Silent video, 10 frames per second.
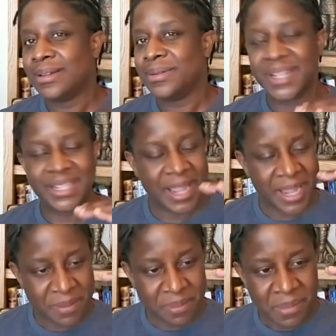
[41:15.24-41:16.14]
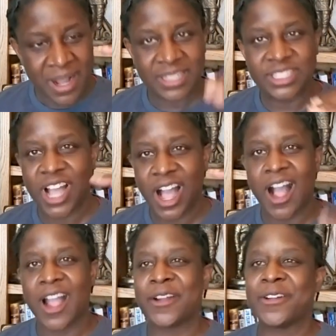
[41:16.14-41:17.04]
we gotta aim much
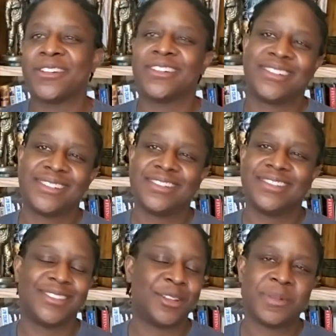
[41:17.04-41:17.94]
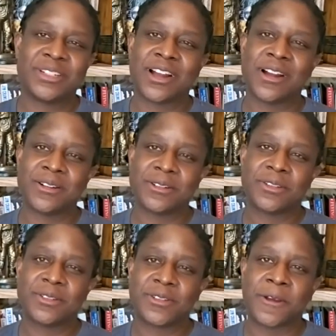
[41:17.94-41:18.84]
higher, so much higher.
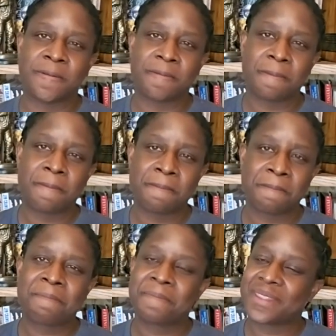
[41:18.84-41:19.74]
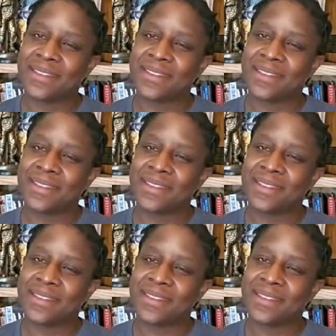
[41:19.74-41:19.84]
So, yeah,